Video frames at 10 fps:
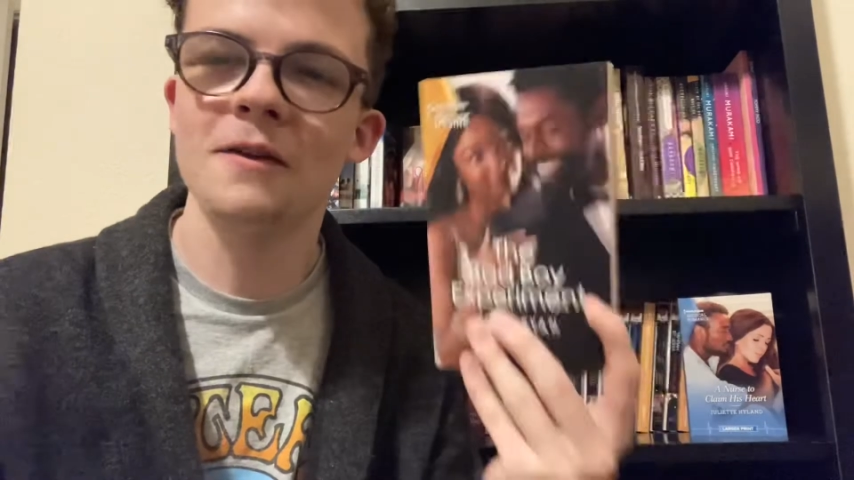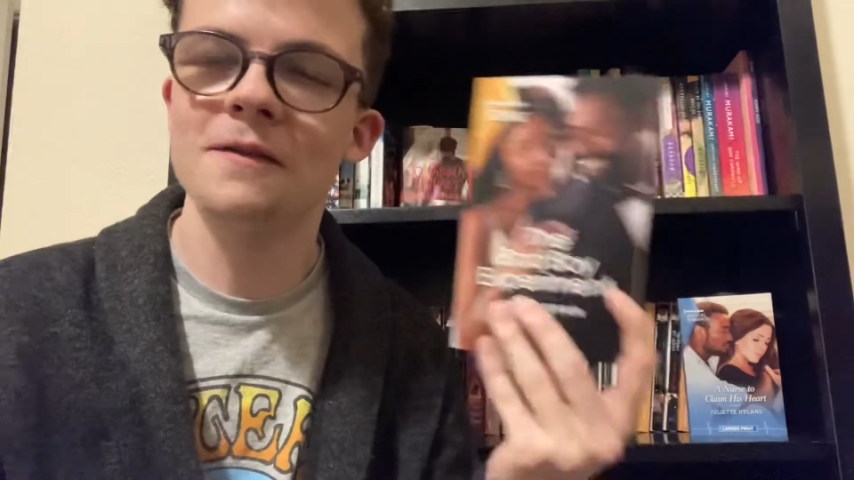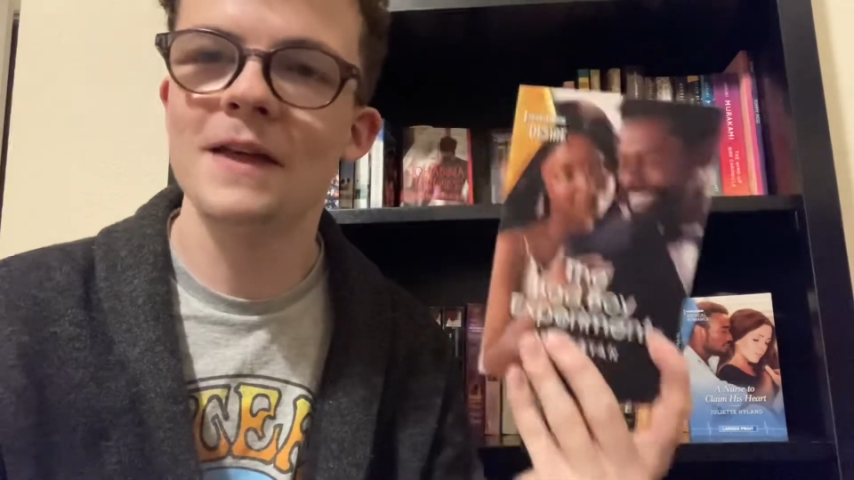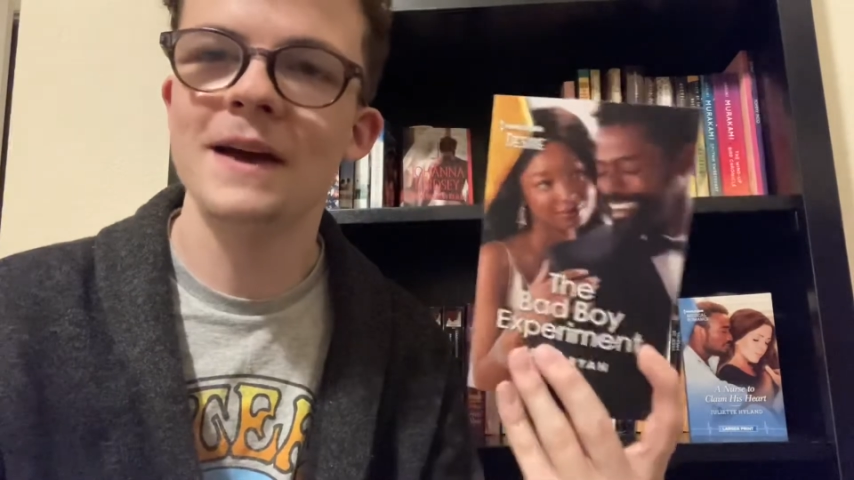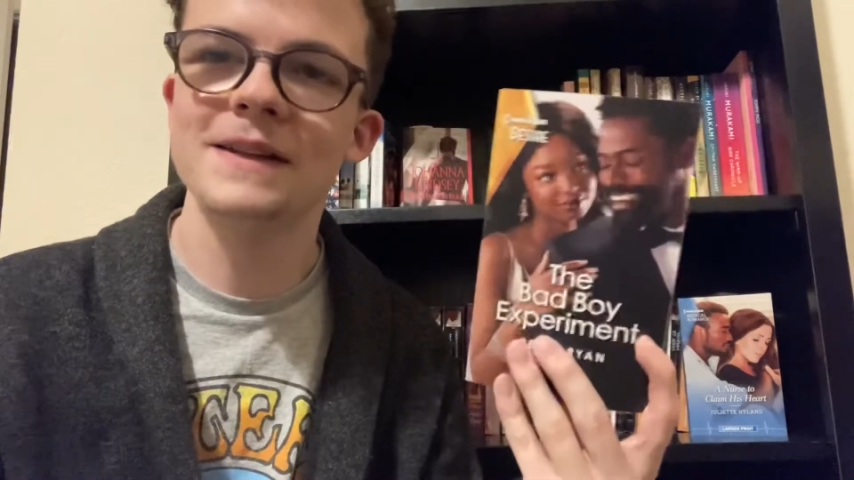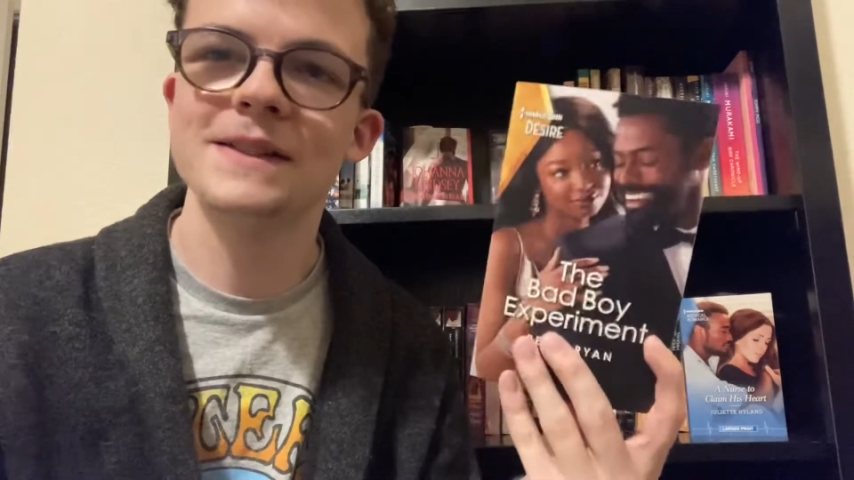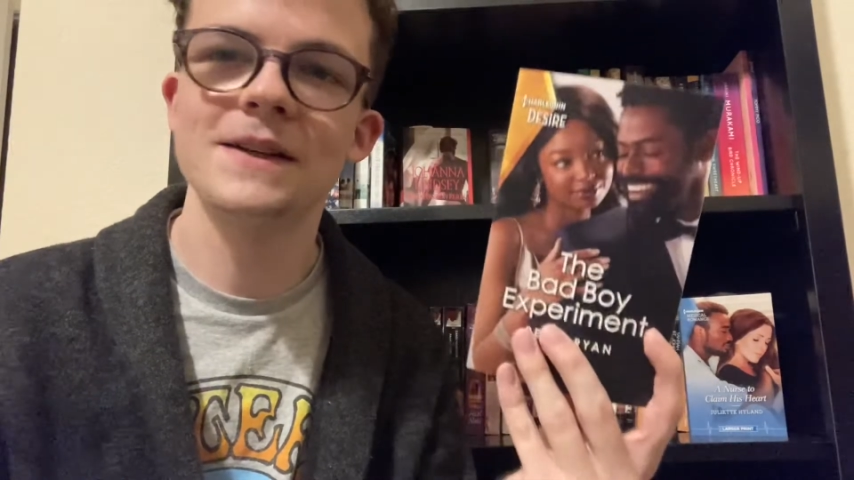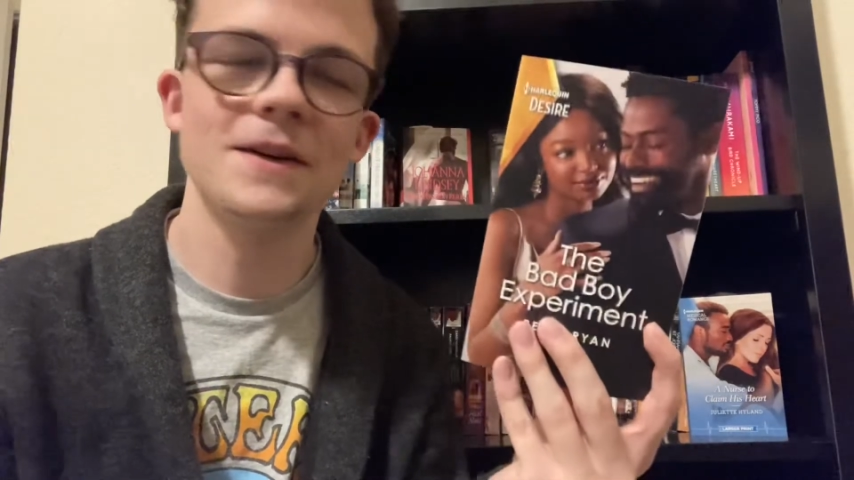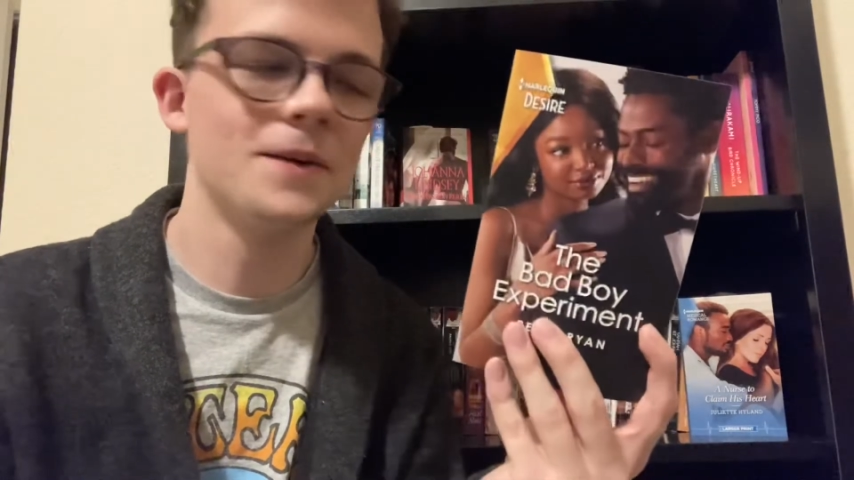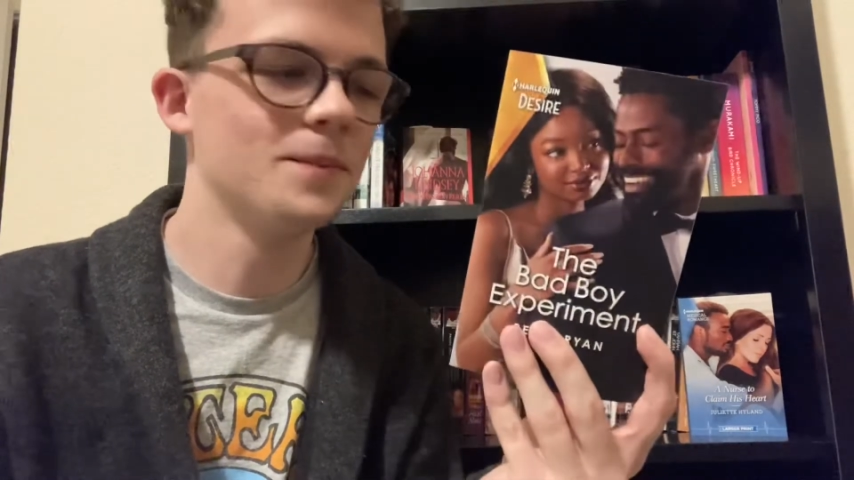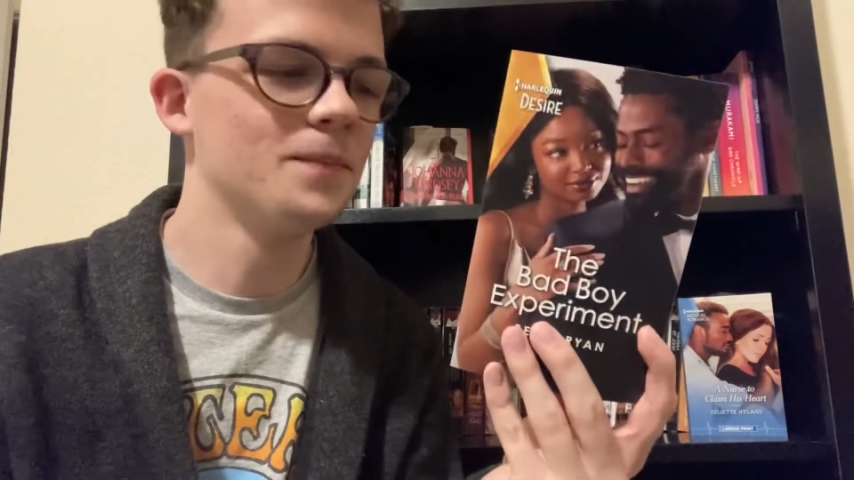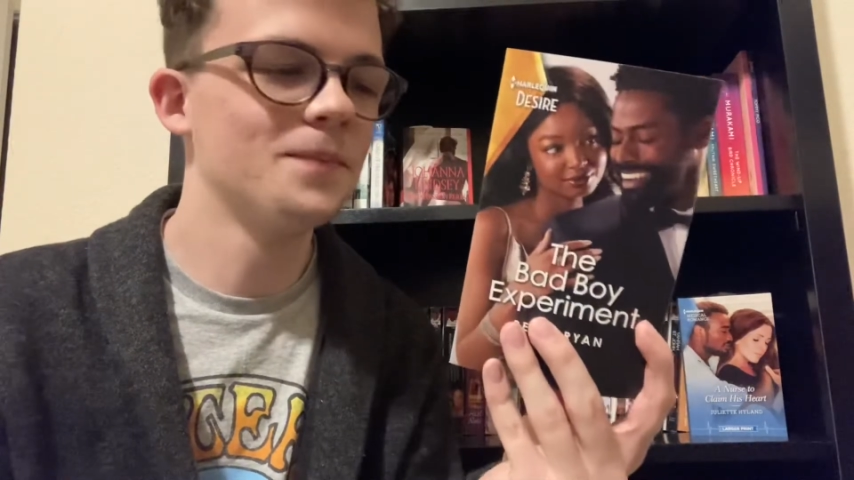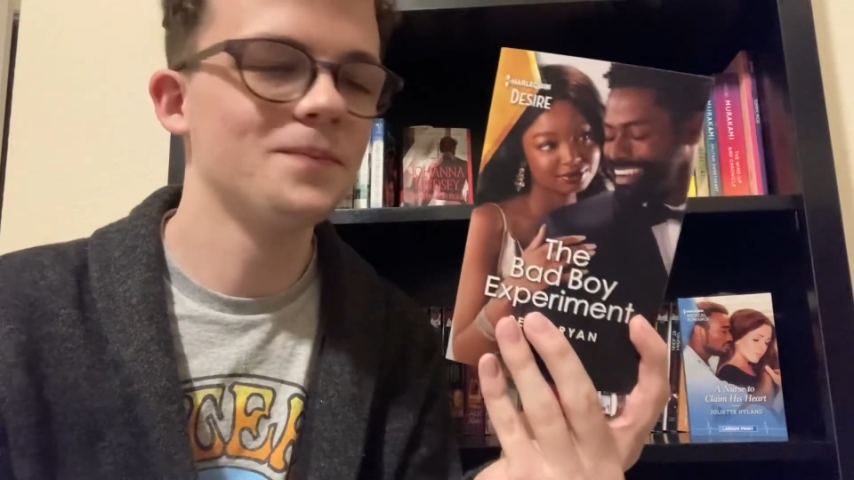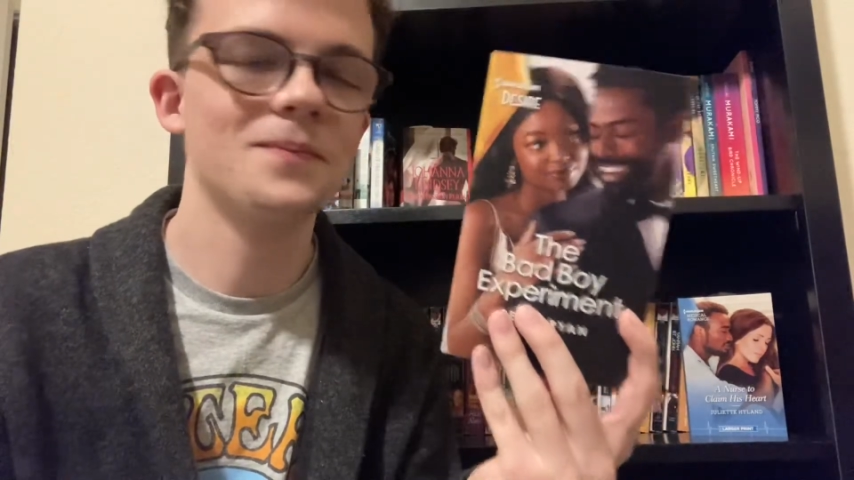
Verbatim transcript: of that um,